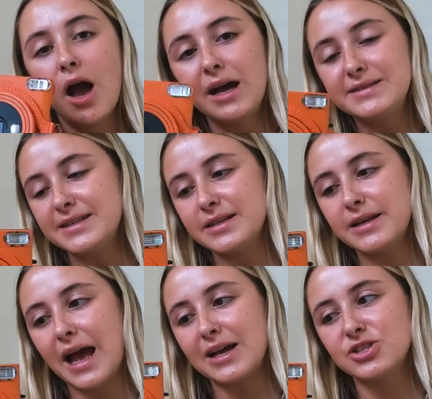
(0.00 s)
I
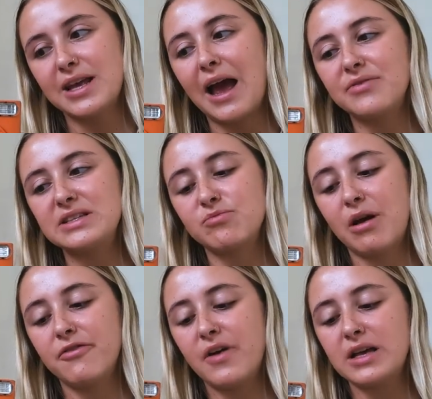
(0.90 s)
didn't actually have this for
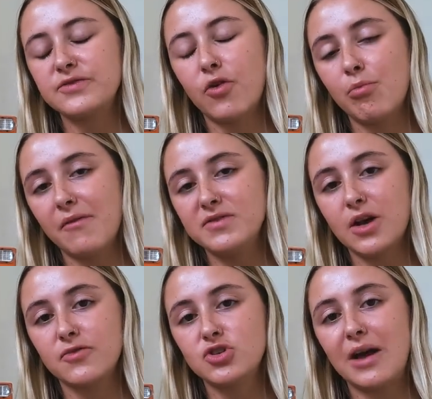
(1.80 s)
my first 4 months
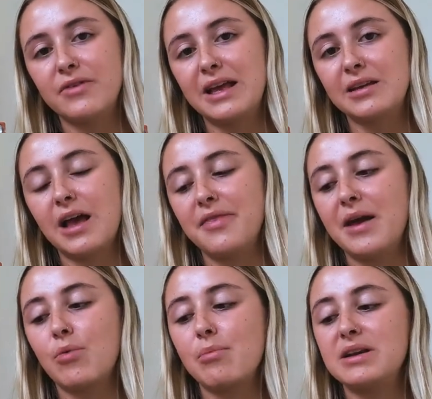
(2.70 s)
of traveling, and
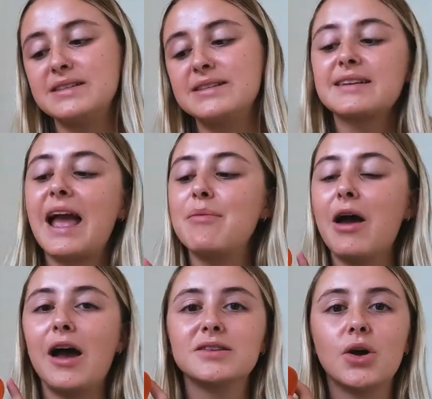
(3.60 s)
then when my sister came
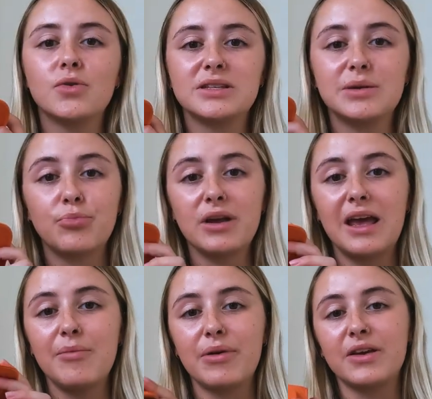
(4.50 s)
out, I told her to bring
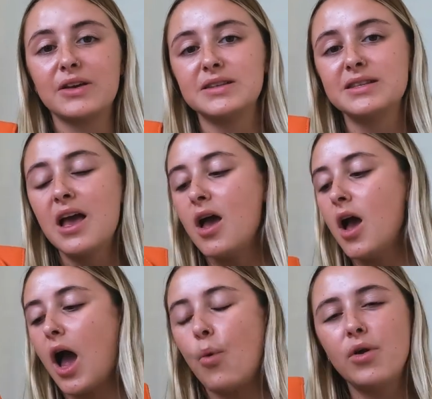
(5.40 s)
it because
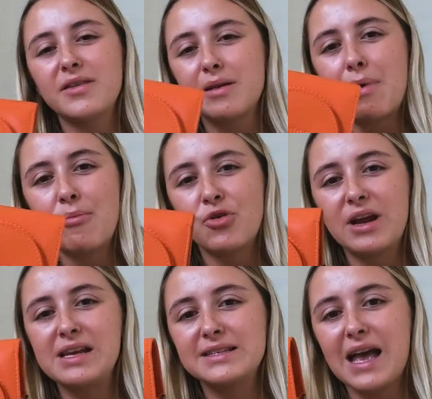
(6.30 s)
I wanted the
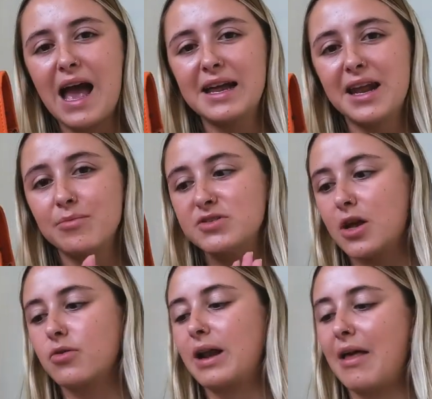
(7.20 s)
memories, and I'm
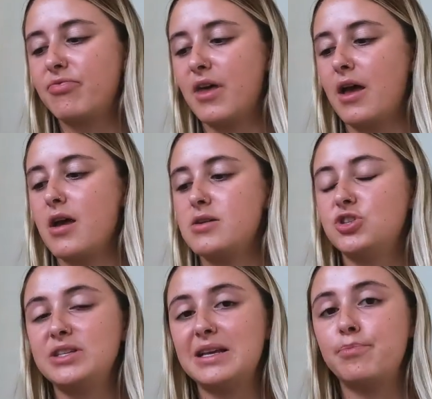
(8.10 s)
so glad that
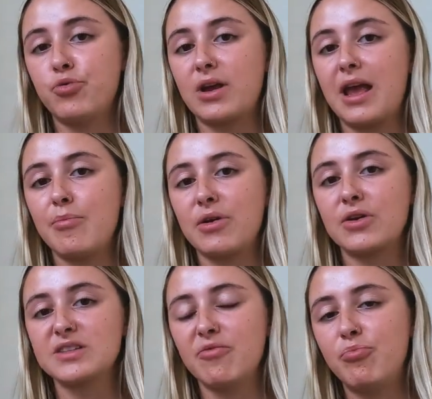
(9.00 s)
she did bring it
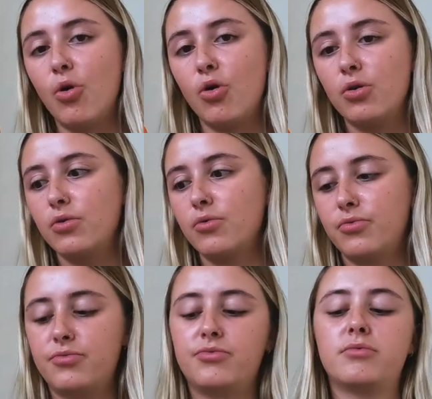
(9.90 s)
because I've bought
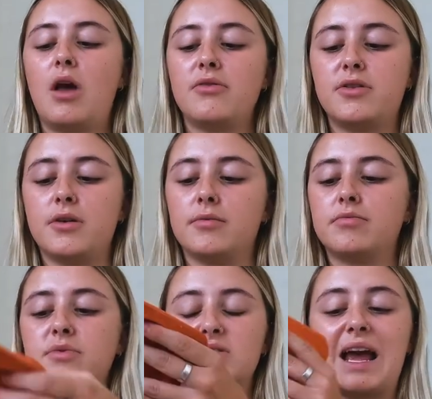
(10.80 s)
like the
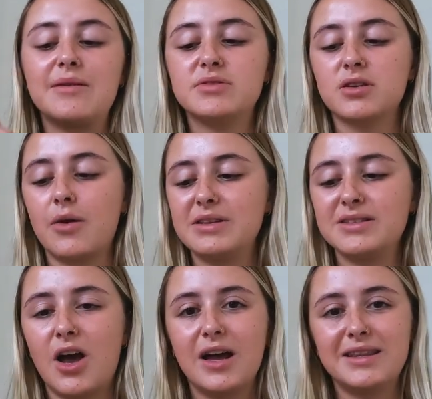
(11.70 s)
tapes to go
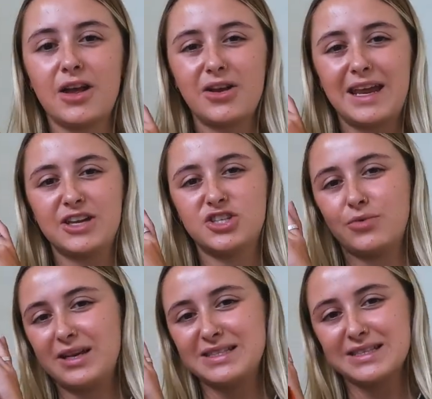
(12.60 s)
inside. The only issue
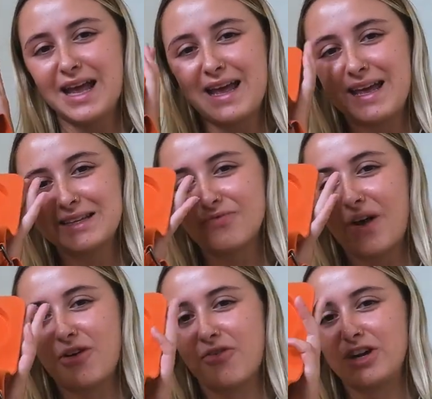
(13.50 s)
is that it is
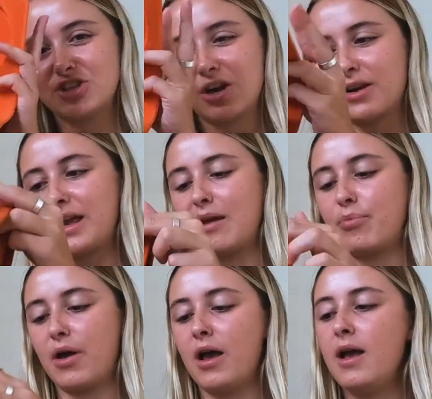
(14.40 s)
very, very chunky,
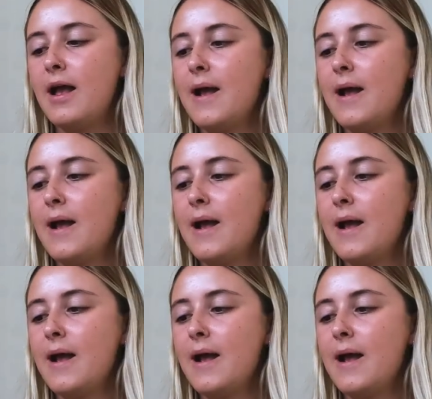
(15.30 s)
but